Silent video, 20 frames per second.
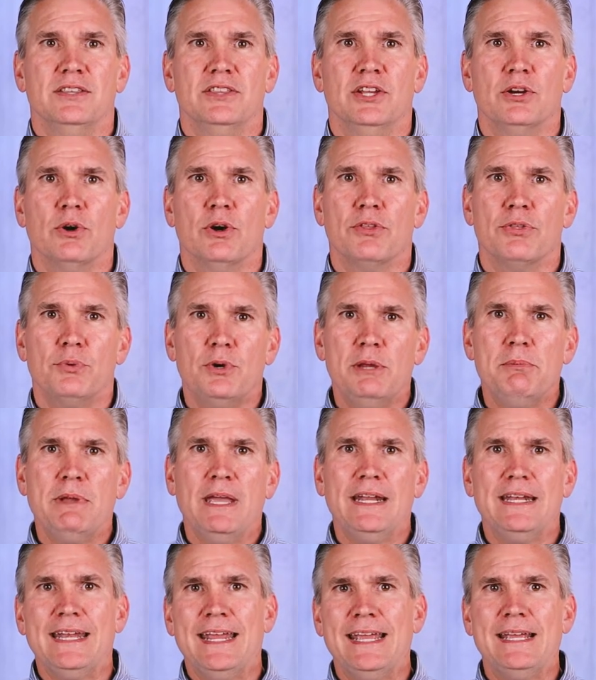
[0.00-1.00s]
There are three
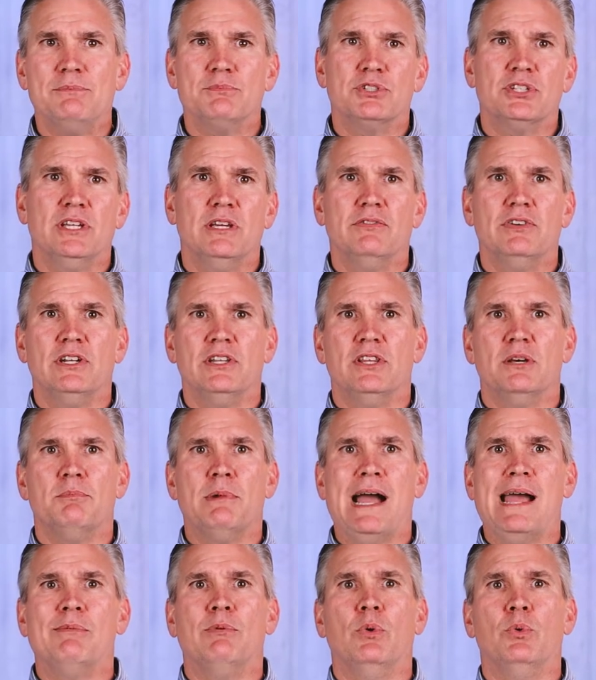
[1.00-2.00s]
main names given in the
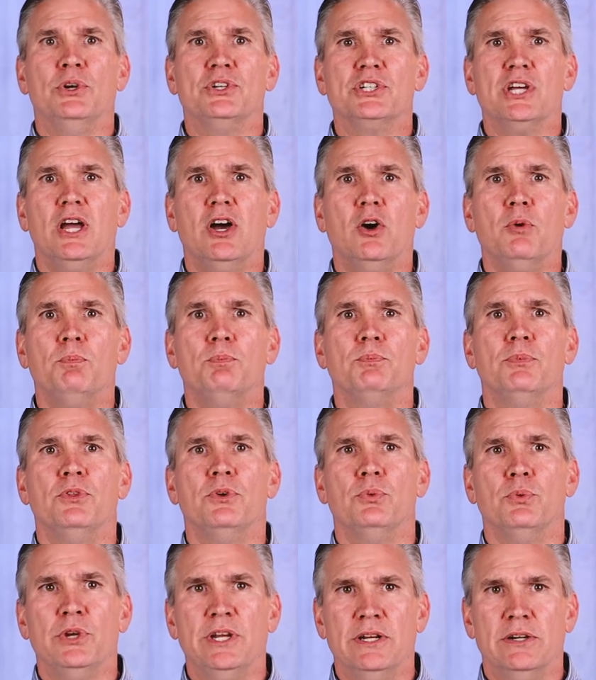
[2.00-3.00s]
Bible which help
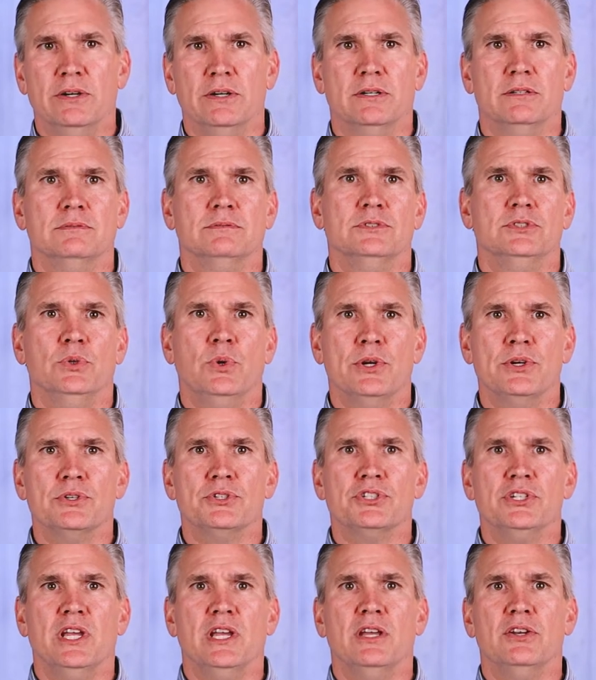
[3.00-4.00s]
the reader to
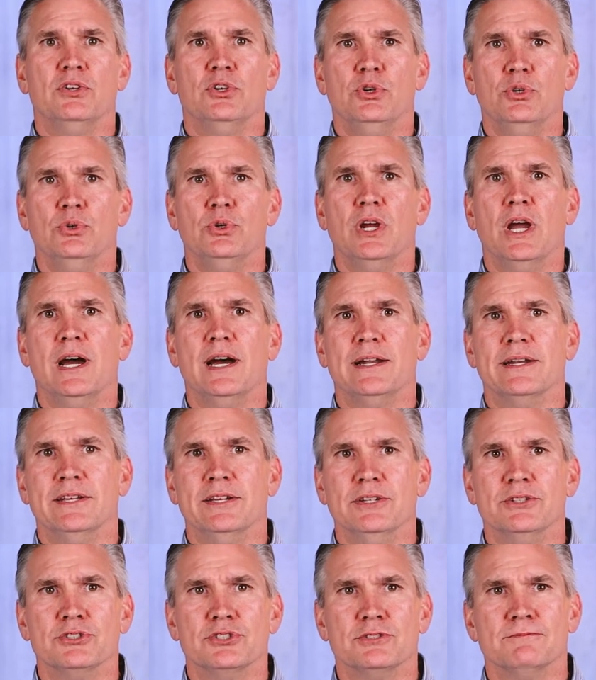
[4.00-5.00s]
understand who God
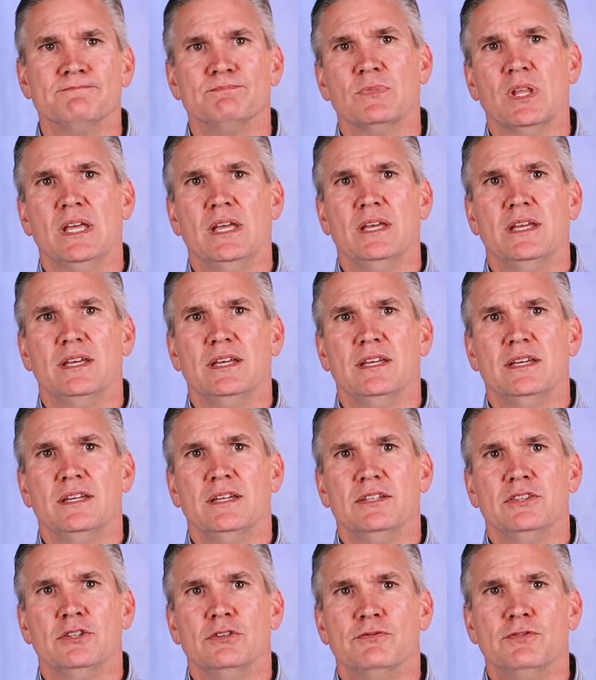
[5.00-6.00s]
is.
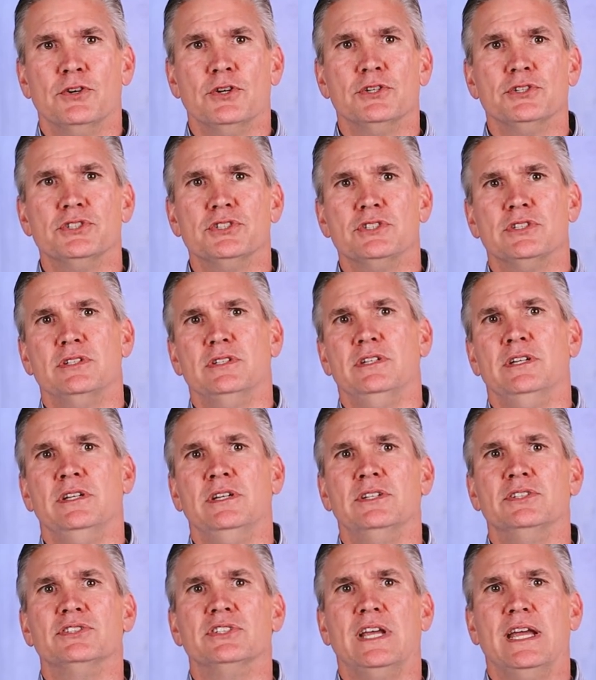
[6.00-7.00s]
The first
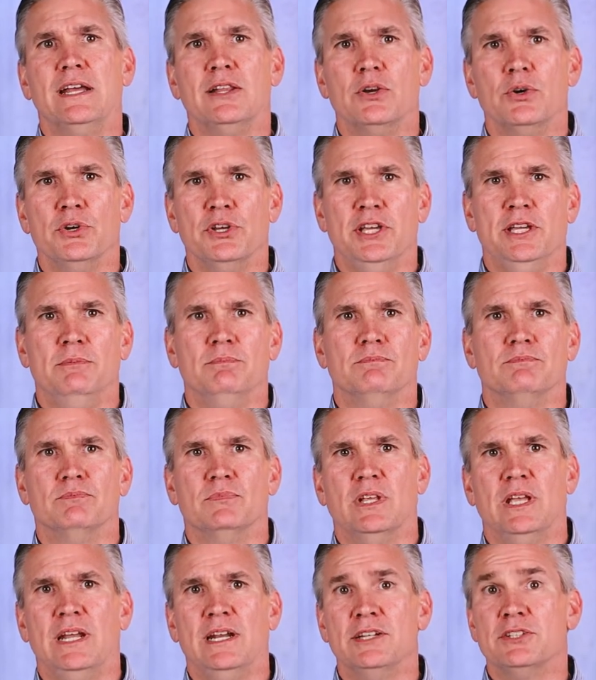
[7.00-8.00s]
is Elohim,
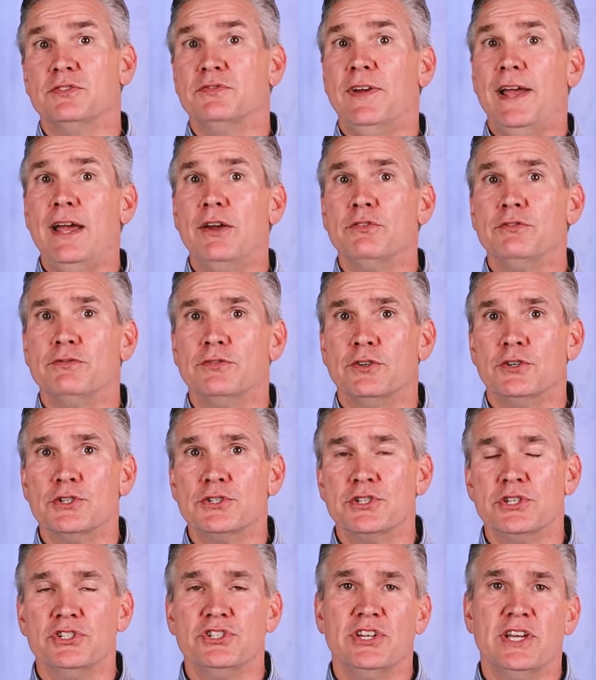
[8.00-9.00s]
and it's found
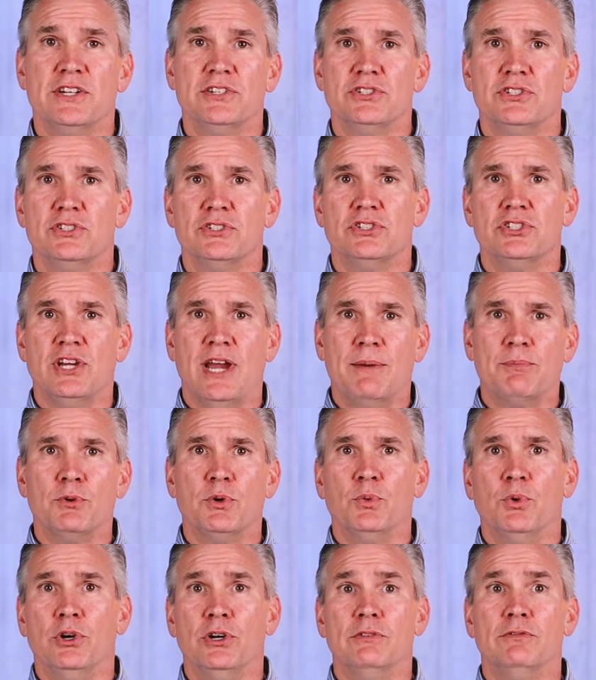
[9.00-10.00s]
first in Genesis
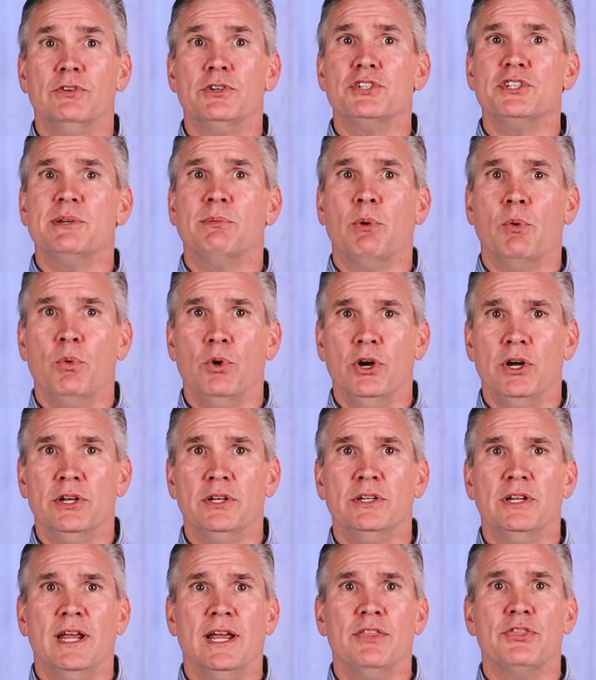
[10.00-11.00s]
chapter 1, verse number
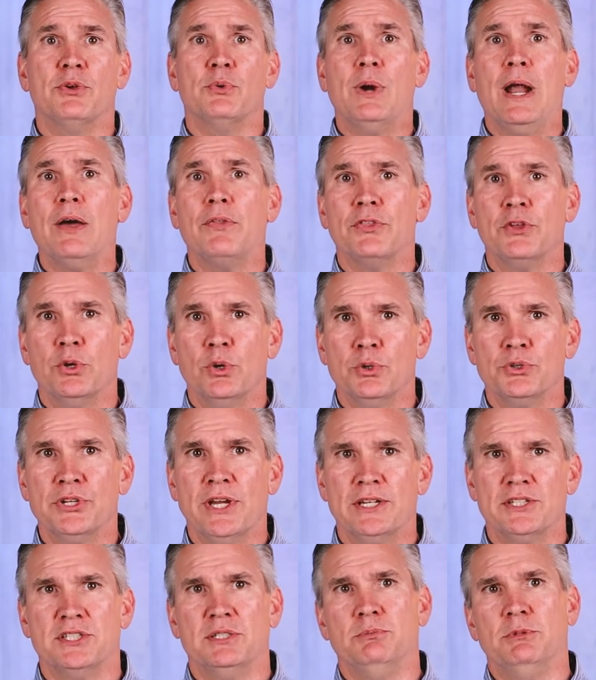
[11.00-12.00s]
1, and throughout the Old
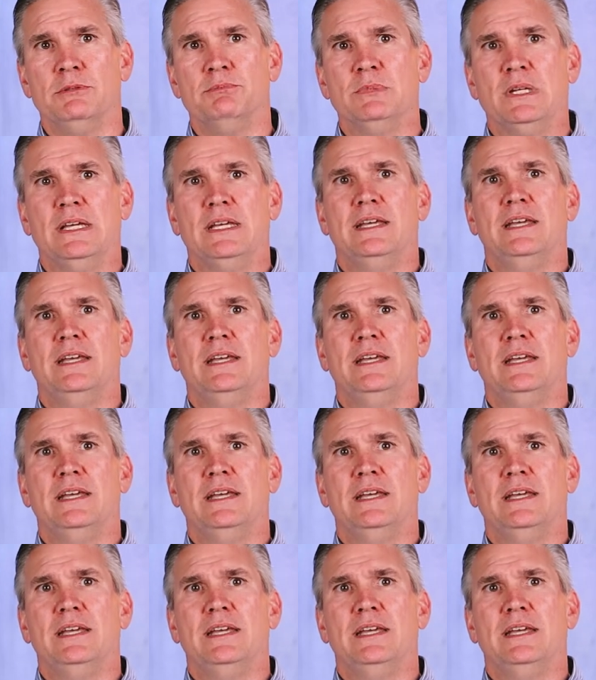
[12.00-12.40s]
Testament.